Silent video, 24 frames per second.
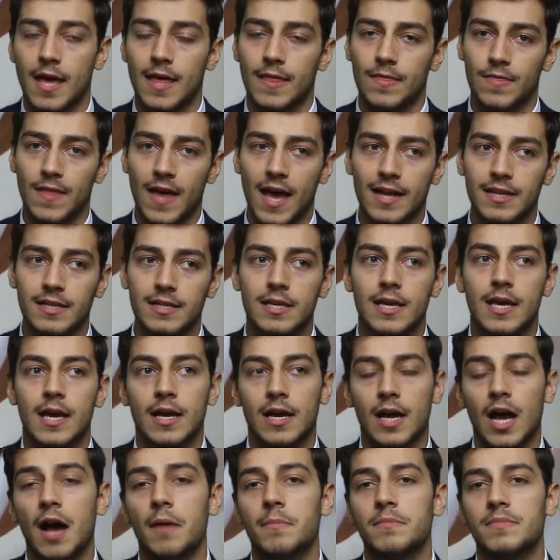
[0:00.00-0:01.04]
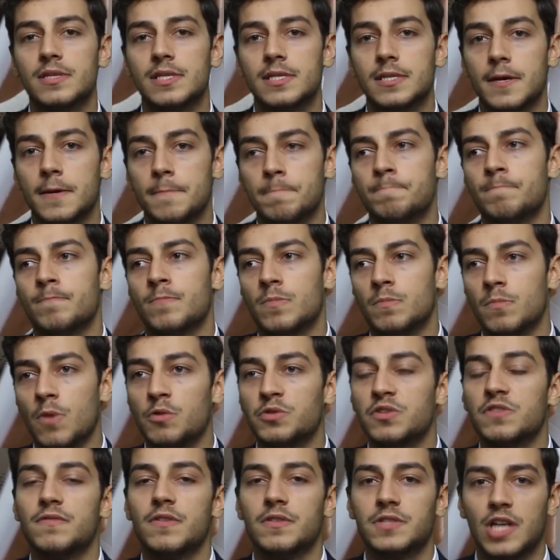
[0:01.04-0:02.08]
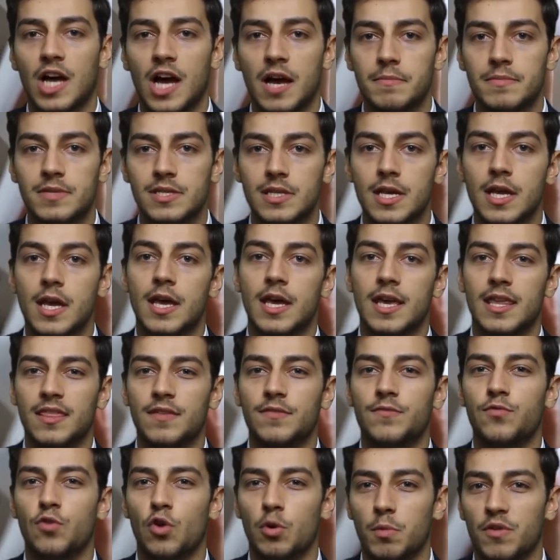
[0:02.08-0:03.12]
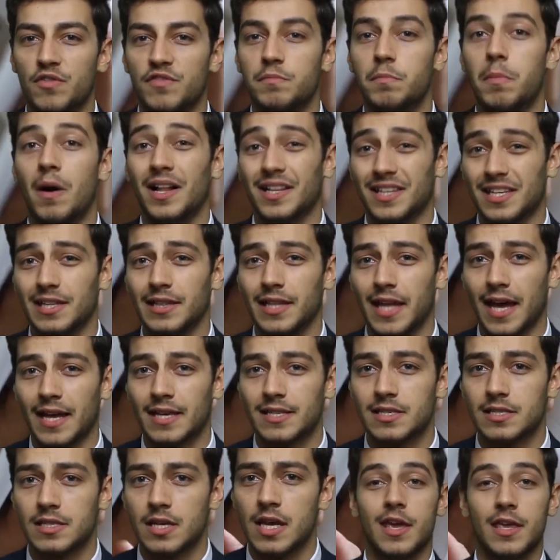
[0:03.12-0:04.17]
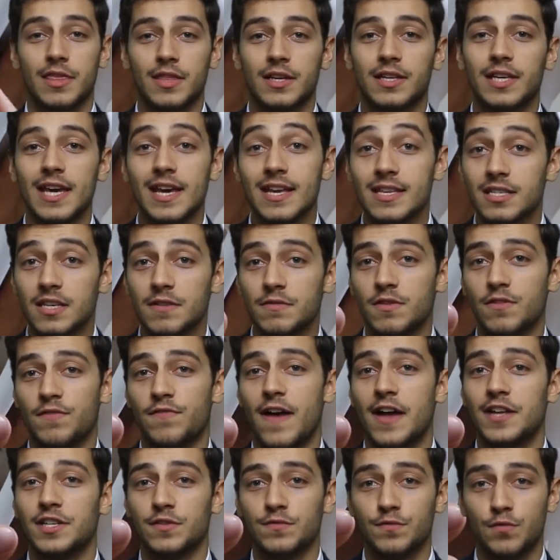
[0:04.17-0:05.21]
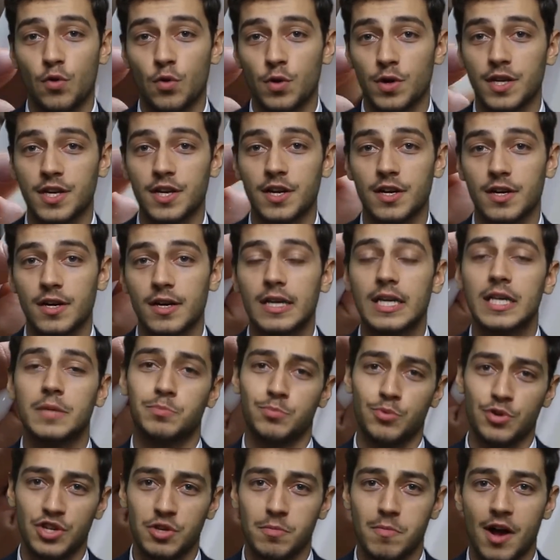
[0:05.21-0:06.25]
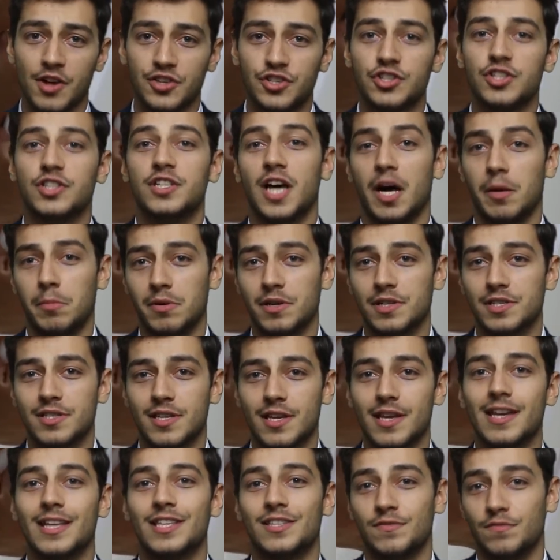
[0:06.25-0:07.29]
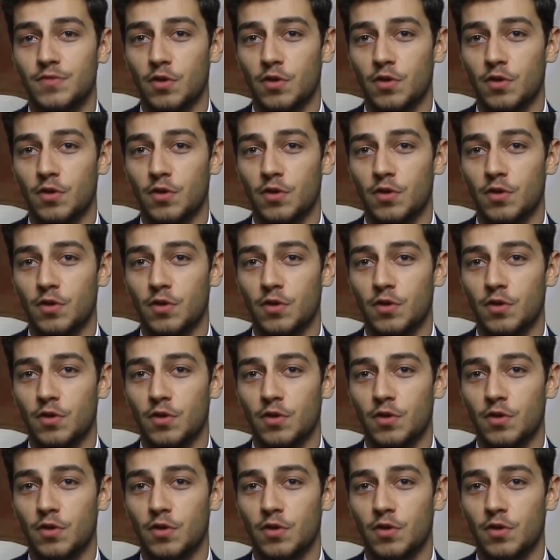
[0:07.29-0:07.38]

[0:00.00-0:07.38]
That comes most of the times in the form of bulky legs. In the case of the Phantom 4 here, it pretty much doubles its